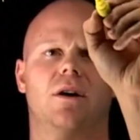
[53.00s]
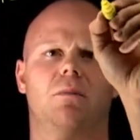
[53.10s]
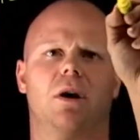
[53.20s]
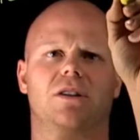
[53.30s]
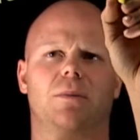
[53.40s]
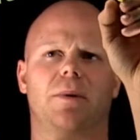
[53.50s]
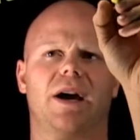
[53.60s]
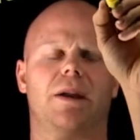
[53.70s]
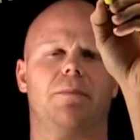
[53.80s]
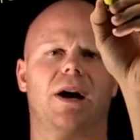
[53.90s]

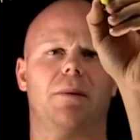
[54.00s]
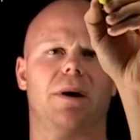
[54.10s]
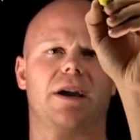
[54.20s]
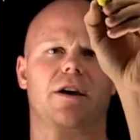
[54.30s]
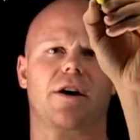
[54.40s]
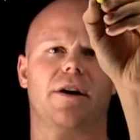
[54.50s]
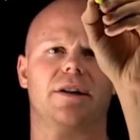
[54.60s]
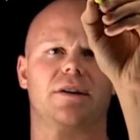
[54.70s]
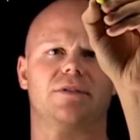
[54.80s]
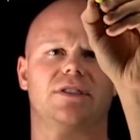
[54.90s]
multiplied by my current
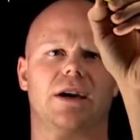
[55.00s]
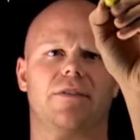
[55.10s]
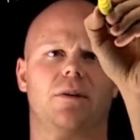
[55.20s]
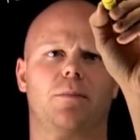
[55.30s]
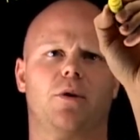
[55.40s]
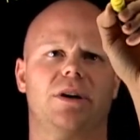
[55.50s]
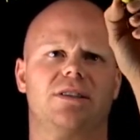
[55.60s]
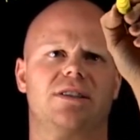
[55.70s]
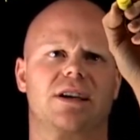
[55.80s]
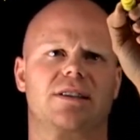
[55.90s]
of
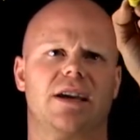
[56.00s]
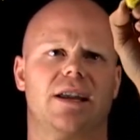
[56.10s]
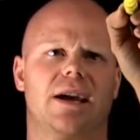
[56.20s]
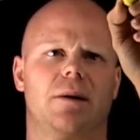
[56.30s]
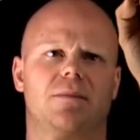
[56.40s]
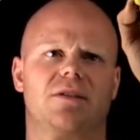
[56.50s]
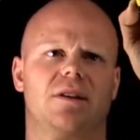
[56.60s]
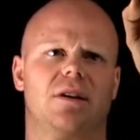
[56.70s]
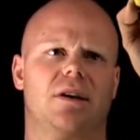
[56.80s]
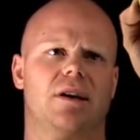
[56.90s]
7.68 amps
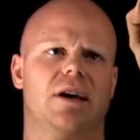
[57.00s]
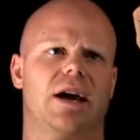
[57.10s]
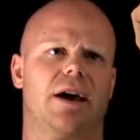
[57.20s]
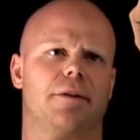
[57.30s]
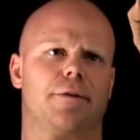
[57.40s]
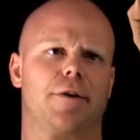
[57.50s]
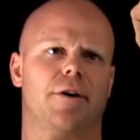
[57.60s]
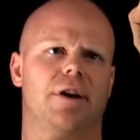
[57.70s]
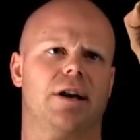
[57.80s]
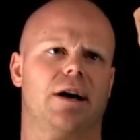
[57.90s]
at
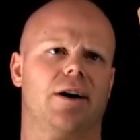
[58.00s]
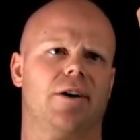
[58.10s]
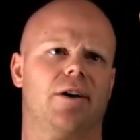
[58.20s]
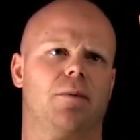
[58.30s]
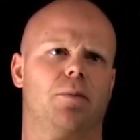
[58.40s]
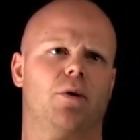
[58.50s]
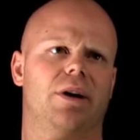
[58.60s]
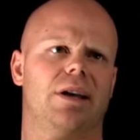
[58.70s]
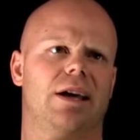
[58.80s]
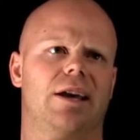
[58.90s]

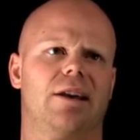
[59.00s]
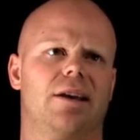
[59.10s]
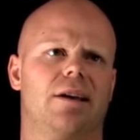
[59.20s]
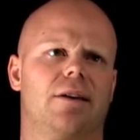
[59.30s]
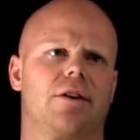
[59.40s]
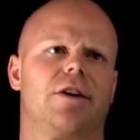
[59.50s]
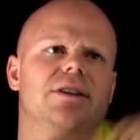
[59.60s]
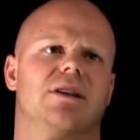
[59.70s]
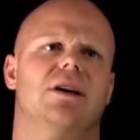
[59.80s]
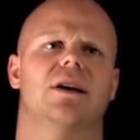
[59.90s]
39.8 degrees.
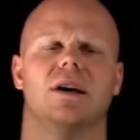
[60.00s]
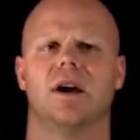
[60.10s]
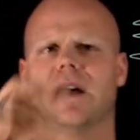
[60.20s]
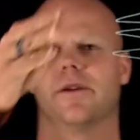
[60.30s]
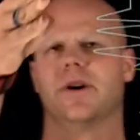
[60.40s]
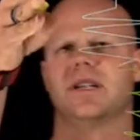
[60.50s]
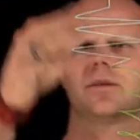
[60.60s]
And the reason